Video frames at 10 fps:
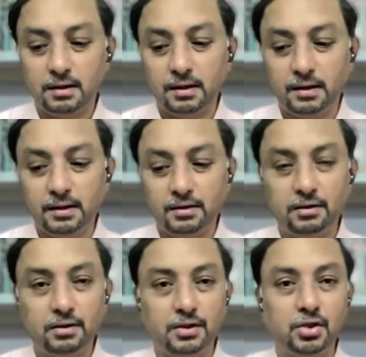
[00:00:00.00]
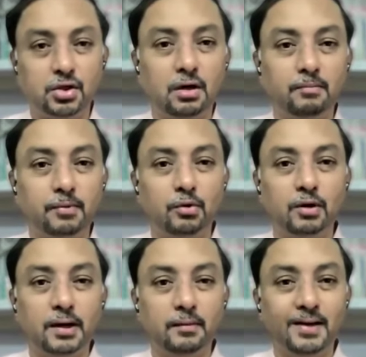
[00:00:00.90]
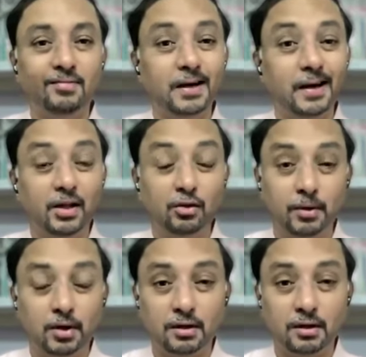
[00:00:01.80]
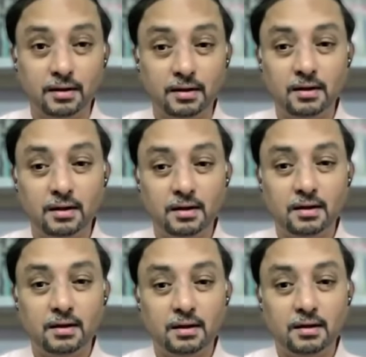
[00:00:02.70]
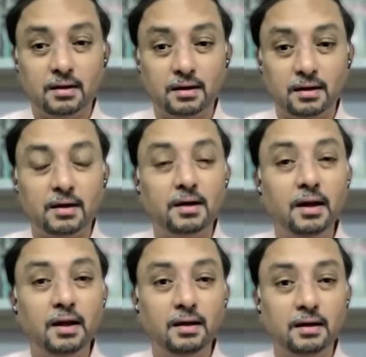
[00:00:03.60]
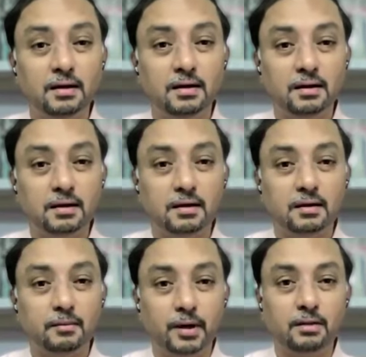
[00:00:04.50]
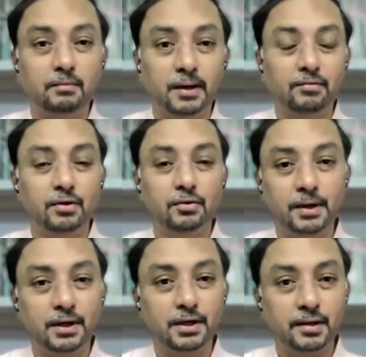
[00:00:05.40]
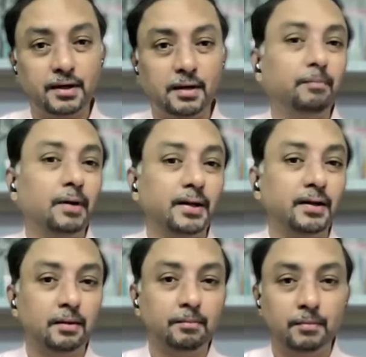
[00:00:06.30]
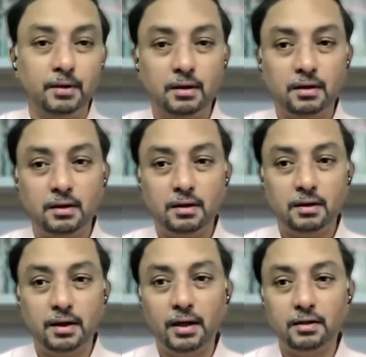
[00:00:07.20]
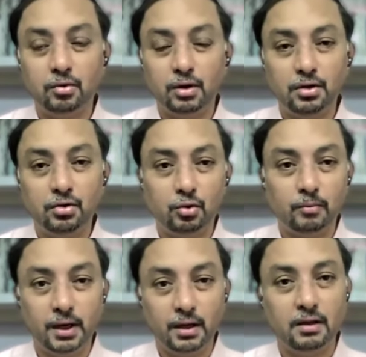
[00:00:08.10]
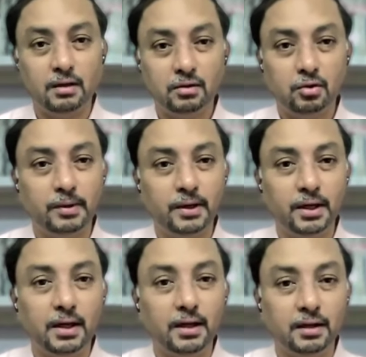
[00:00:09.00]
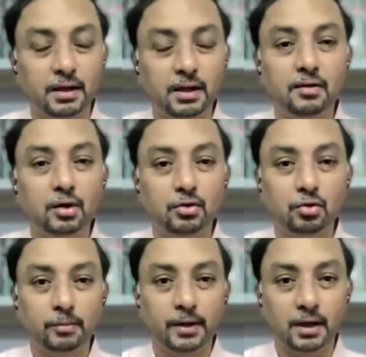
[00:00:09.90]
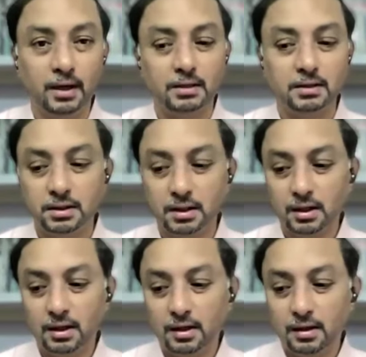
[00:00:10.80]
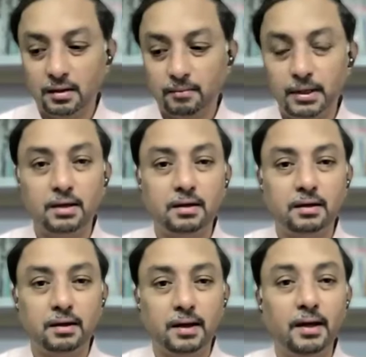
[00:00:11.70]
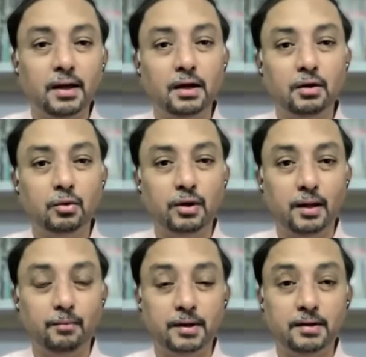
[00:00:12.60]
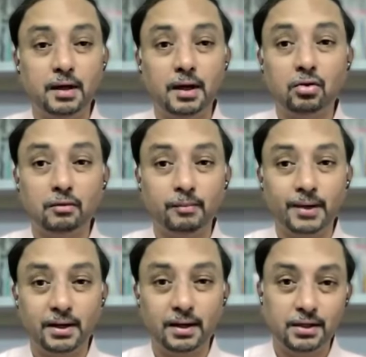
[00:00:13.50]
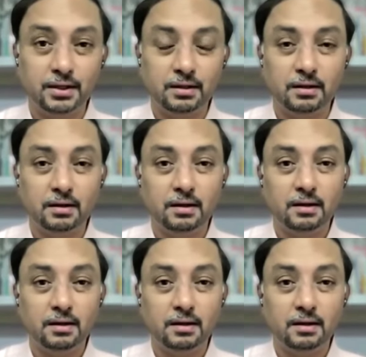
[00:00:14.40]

and this is a short program, 11 days, because learning breath mindfulness meditation step by step takes only so many days, needs only so many hours. But getting into deeper states of meditation